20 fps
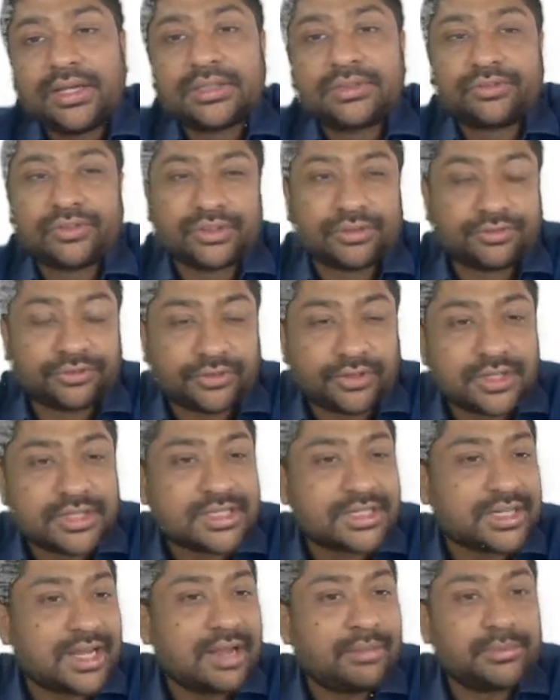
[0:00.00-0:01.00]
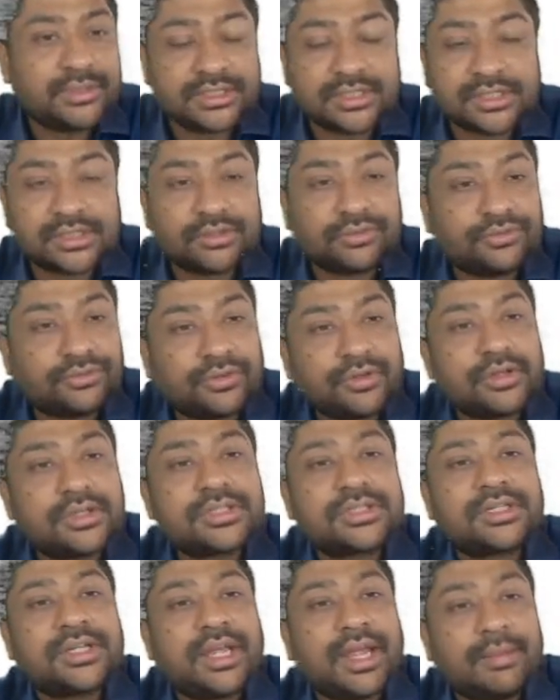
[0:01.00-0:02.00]
us for the first time, this is the
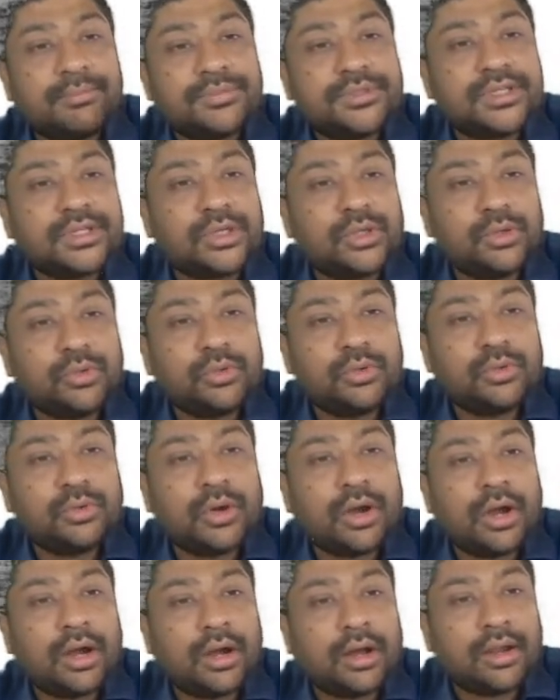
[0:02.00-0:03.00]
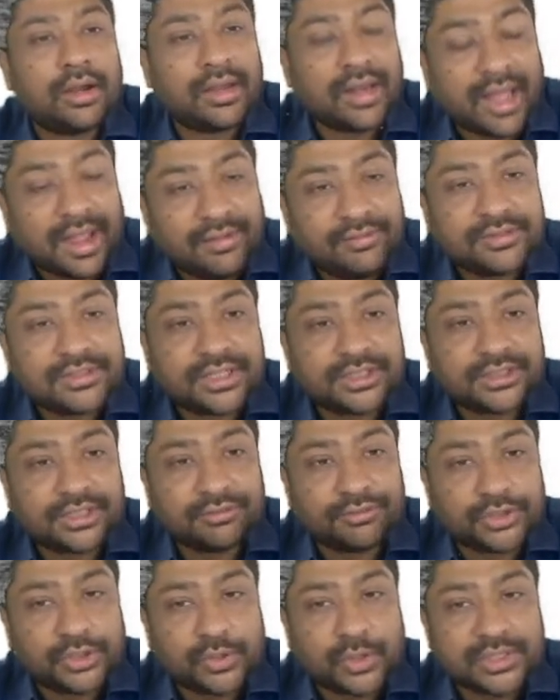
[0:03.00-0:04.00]
first MCQ live session
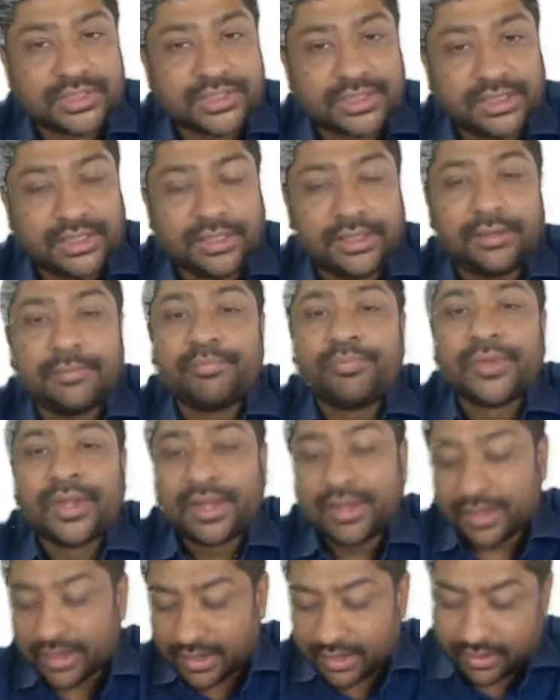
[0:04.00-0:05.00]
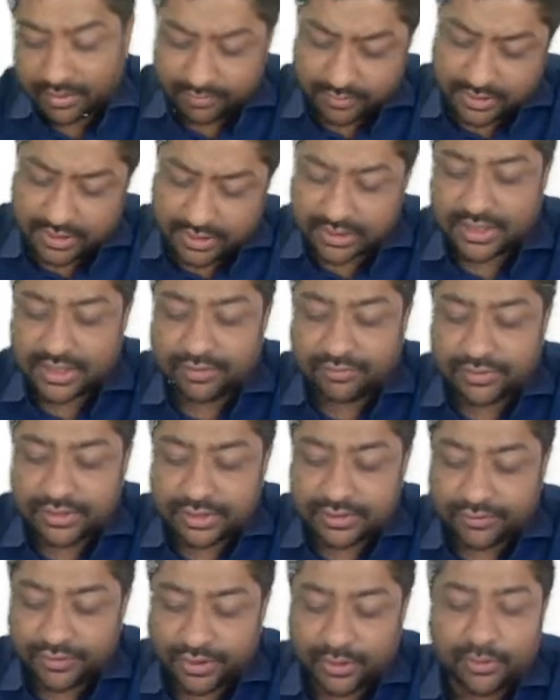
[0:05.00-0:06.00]
which you are seeing. Just give
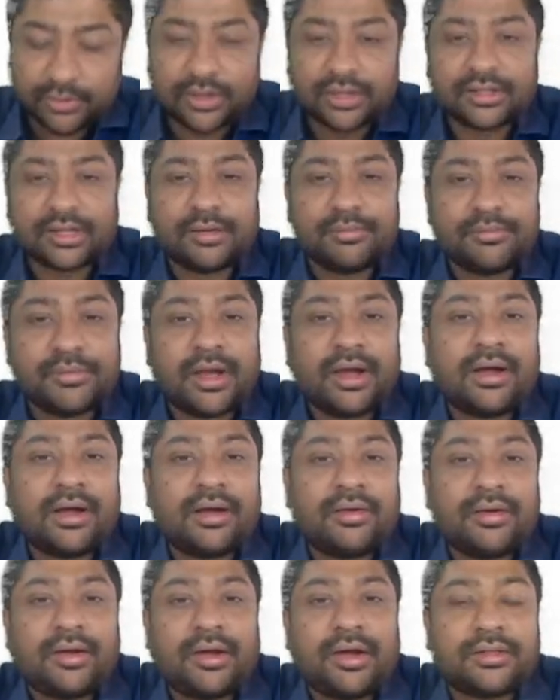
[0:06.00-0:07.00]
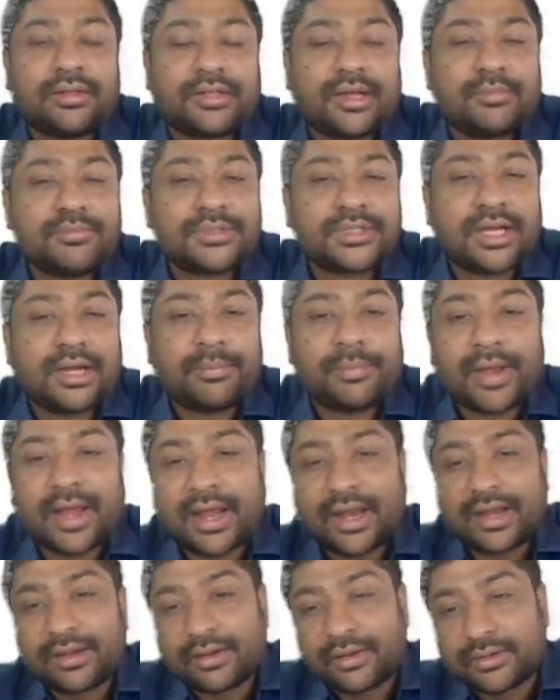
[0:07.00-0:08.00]
this video a thumbs up
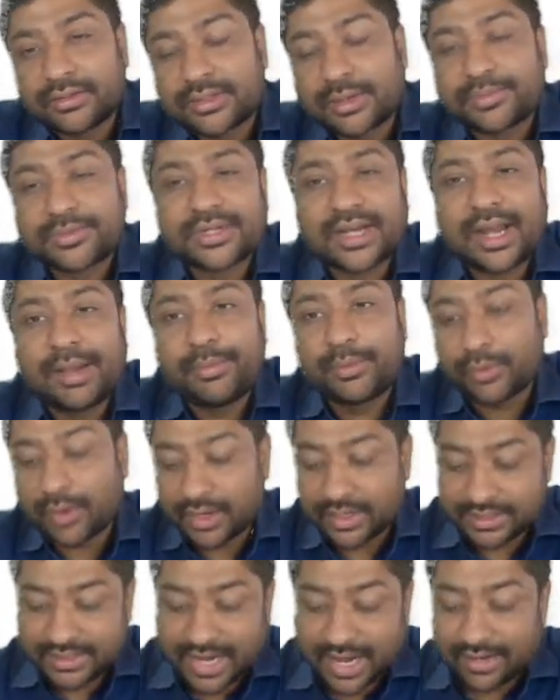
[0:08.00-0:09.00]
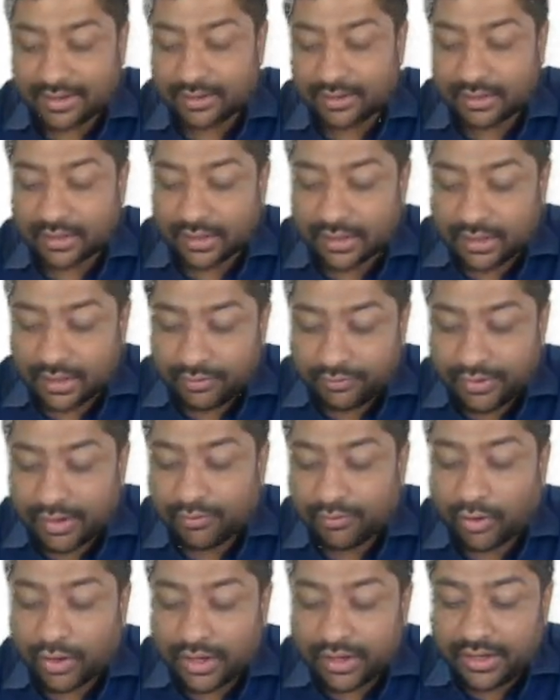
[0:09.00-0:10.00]
and subscribe to our channel. We
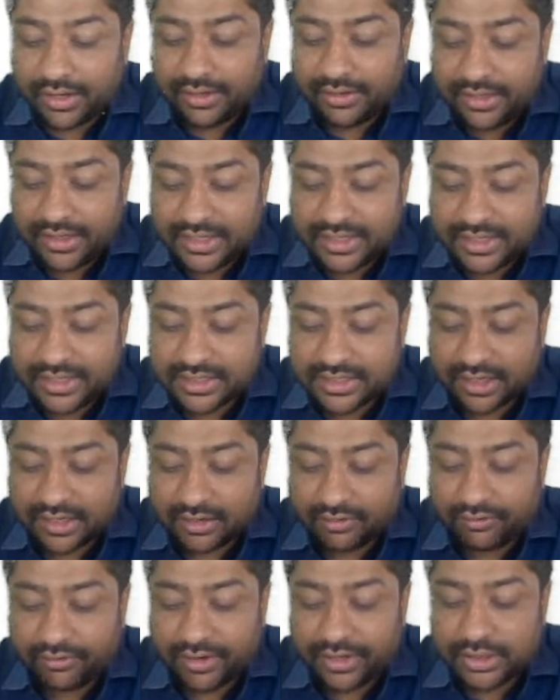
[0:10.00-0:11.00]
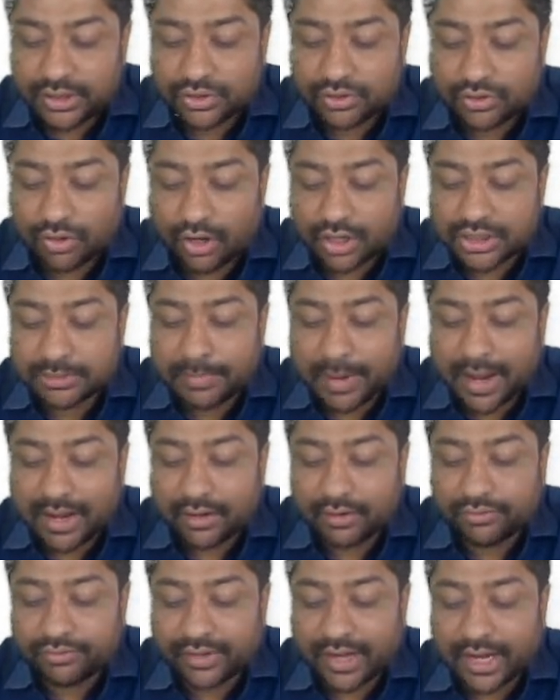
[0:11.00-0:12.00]
have already reached in a very short span
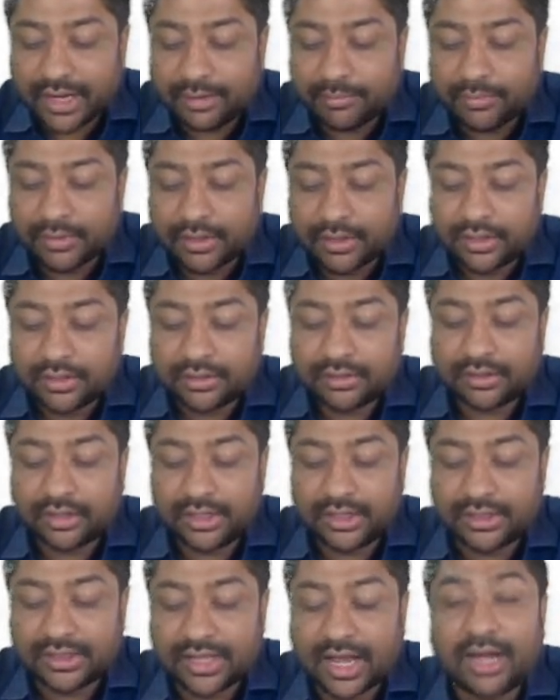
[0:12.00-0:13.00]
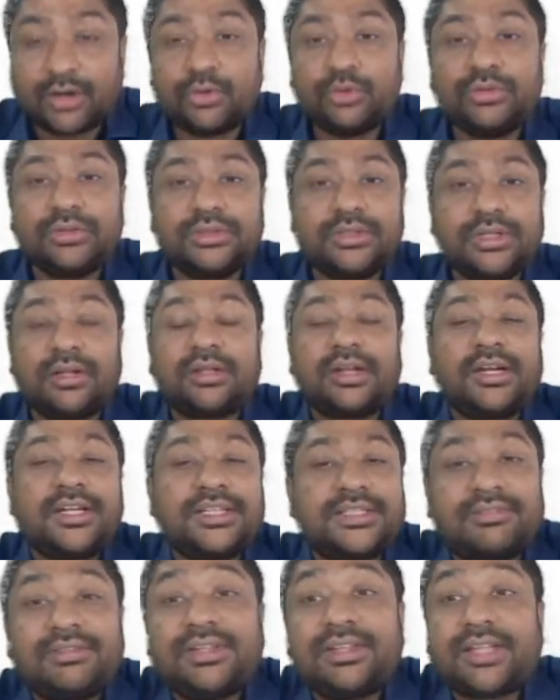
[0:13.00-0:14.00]
of time
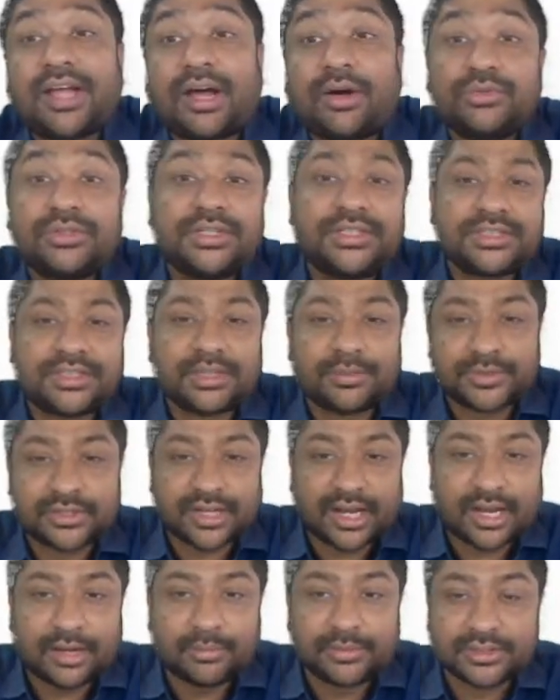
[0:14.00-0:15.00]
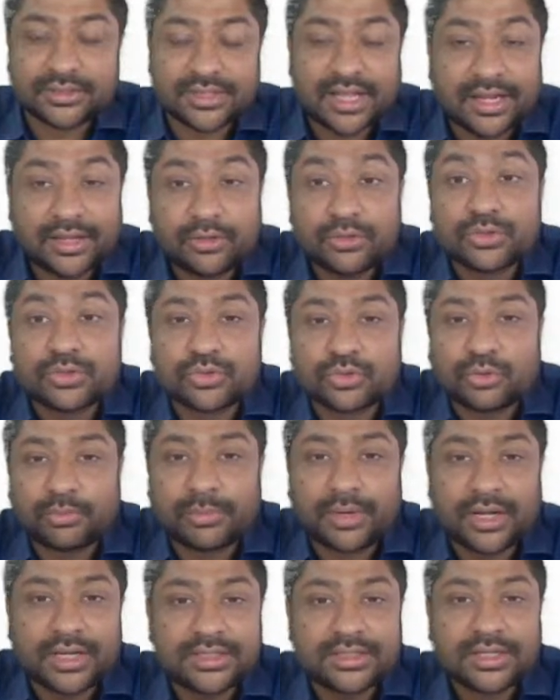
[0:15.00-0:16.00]
37,000 subscribers. Thank you so
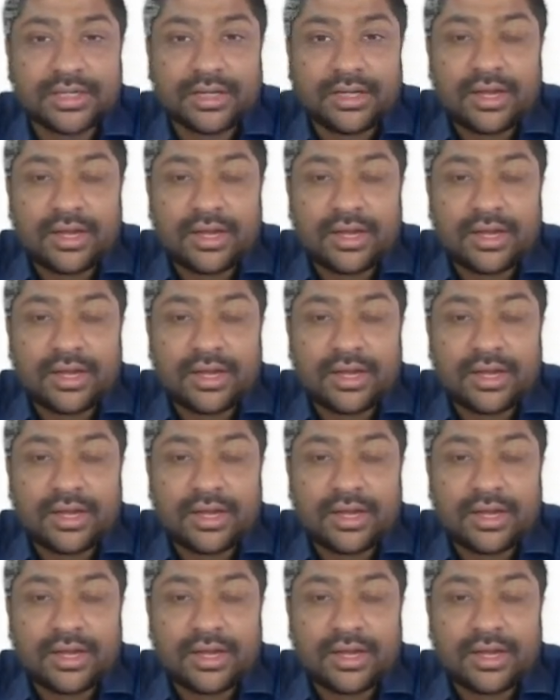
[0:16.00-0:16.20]
much.